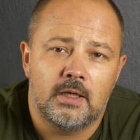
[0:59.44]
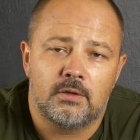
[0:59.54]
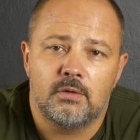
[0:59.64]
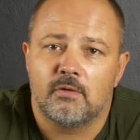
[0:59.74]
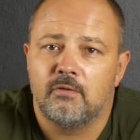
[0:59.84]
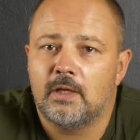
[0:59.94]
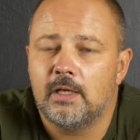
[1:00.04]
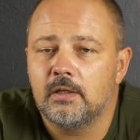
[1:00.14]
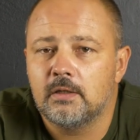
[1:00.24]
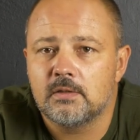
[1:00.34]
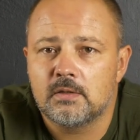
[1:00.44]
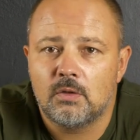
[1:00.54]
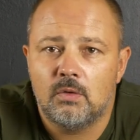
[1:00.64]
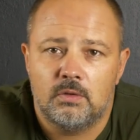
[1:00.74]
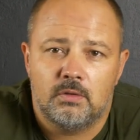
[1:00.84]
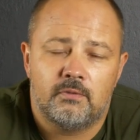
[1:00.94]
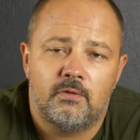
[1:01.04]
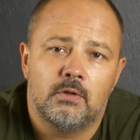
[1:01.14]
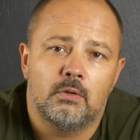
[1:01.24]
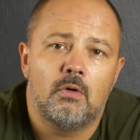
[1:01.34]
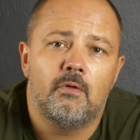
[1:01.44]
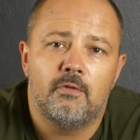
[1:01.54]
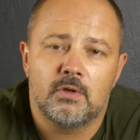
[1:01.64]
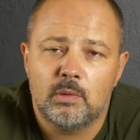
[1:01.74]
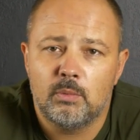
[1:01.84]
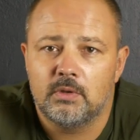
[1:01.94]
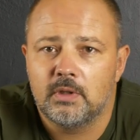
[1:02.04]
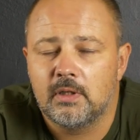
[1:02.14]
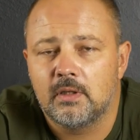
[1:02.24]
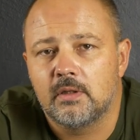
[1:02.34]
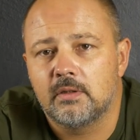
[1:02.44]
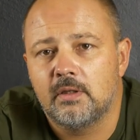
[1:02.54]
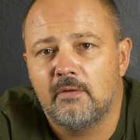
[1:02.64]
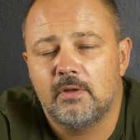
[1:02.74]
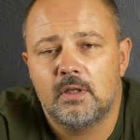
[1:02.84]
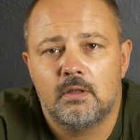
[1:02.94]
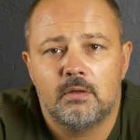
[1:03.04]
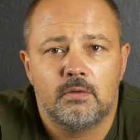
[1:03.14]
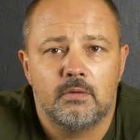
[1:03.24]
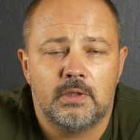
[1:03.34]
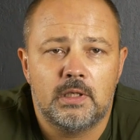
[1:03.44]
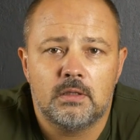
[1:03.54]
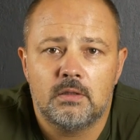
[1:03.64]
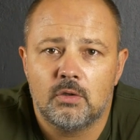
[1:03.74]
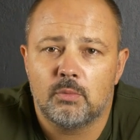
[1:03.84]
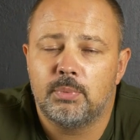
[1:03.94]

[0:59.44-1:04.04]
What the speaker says: like you're flying and so on. You feel comfortable and definitely you get your